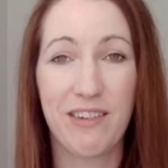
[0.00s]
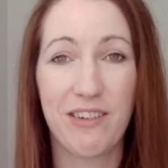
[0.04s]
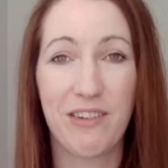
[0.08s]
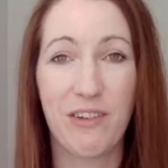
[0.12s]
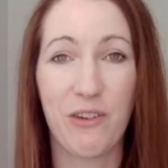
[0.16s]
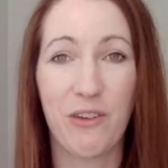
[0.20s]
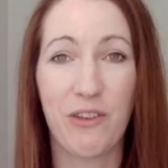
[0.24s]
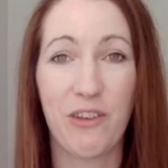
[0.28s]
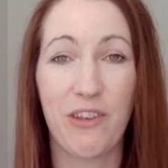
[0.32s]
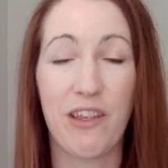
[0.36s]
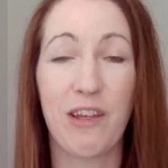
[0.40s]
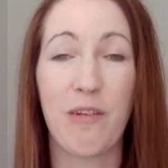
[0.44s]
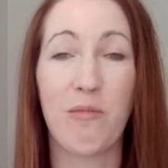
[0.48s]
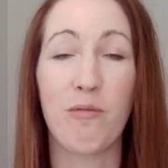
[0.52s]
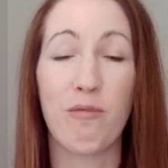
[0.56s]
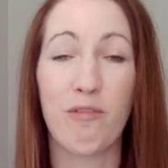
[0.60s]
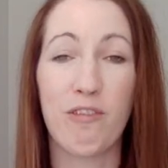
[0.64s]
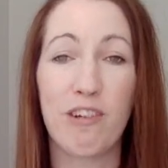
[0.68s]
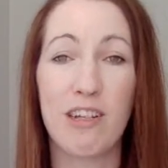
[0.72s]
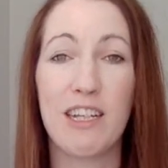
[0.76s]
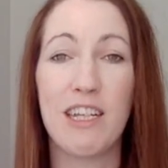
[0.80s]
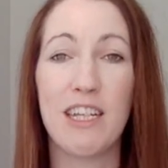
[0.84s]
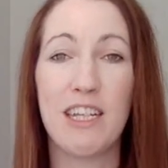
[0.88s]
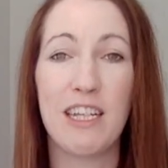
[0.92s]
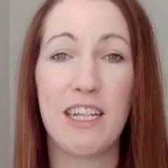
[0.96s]
so that they
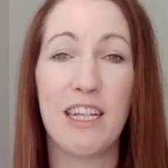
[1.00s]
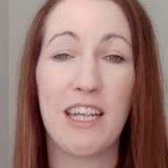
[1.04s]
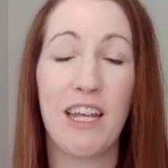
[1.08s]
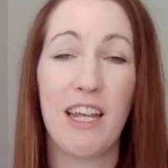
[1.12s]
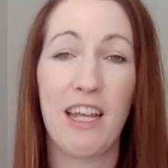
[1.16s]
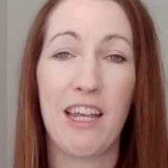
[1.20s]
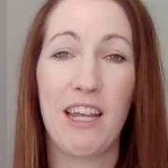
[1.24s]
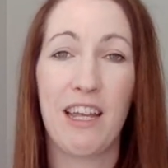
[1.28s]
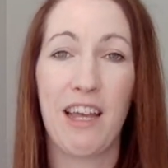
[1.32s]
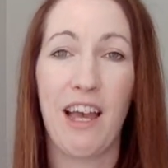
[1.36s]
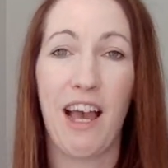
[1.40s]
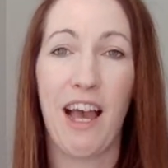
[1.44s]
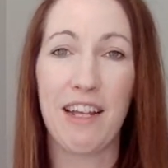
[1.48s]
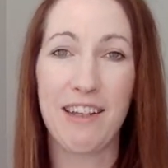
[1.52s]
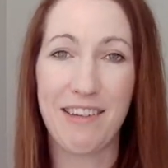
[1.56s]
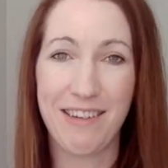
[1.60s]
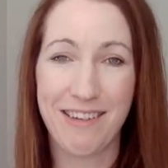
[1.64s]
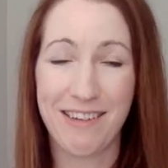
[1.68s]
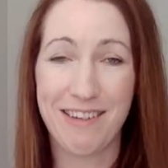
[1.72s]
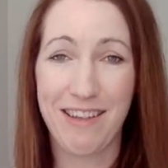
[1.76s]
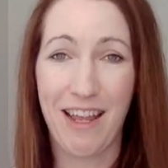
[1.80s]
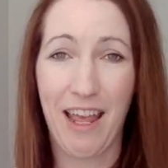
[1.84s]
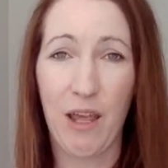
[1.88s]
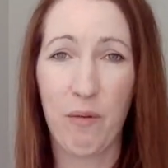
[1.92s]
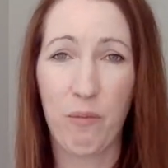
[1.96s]
really
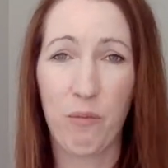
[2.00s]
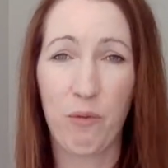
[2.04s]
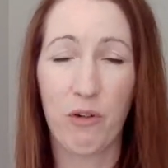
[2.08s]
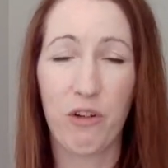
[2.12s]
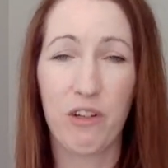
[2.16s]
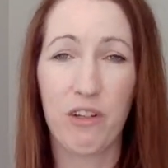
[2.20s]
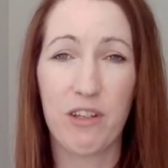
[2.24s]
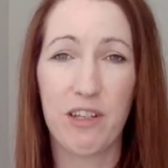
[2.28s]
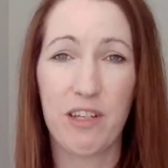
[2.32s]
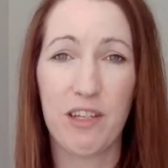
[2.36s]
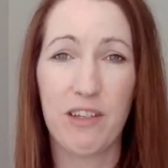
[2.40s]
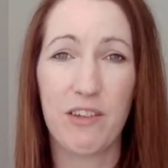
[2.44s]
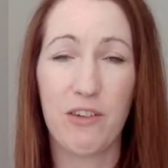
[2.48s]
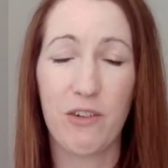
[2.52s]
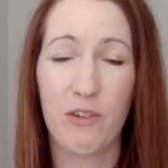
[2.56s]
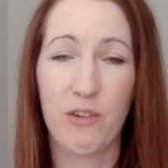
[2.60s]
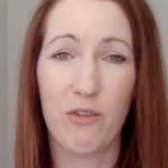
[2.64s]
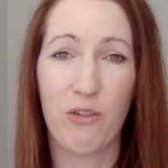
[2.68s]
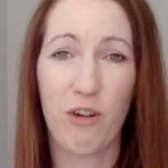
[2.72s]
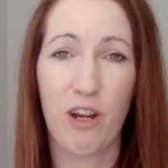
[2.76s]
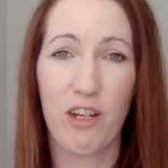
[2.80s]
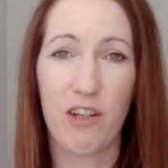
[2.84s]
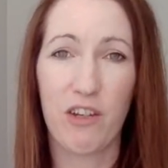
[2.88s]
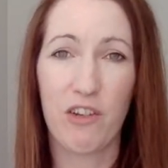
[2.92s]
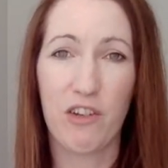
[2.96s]
understand what it is you're
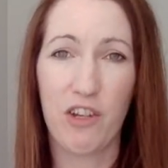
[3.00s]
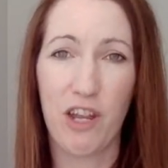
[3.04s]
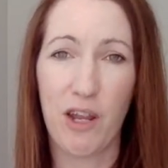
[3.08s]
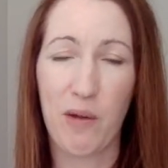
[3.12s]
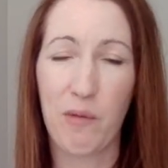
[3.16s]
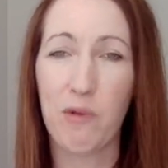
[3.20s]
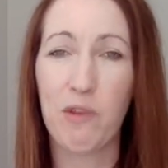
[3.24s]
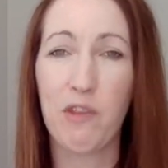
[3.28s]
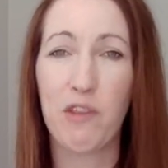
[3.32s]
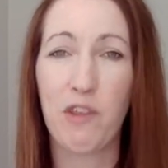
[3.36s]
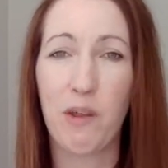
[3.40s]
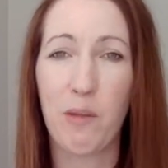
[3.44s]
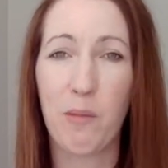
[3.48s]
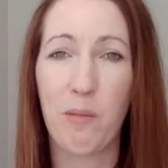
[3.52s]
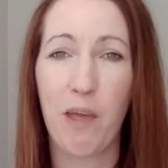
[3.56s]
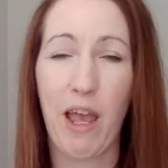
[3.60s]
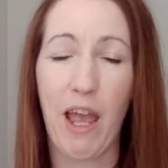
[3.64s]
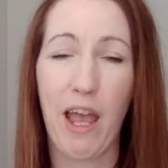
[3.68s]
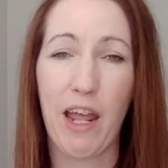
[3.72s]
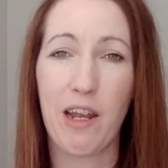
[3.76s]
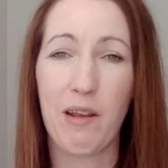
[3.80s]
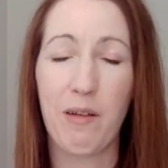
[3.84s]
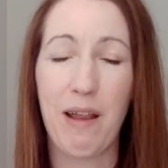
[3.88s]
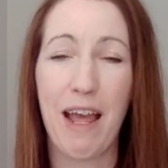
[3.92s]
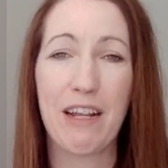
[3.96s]
trying to share with them
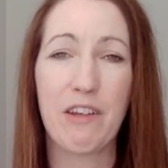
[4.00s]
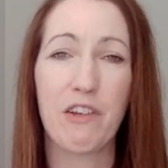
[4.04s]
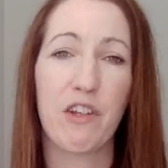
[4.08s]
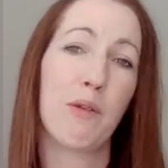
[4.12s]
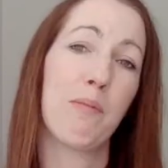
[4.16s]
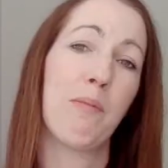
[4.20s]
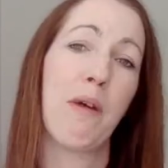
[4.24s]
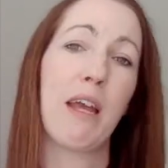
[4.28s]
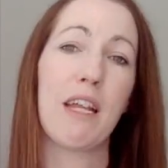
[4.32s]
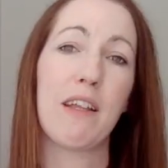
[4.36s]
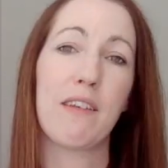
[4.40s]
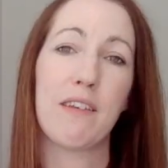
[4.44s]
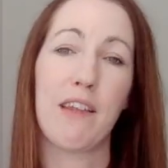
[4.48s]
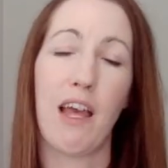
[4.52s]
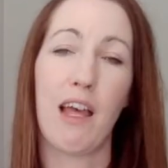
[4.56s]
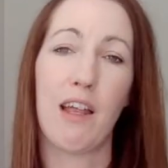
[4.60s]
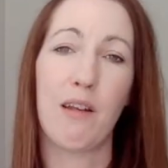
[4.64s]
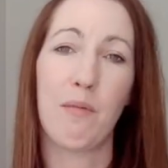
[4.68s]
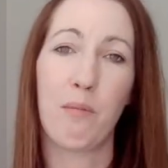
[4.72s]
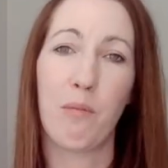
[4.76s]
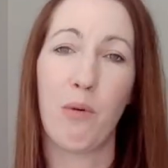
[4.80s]
and it actually makes that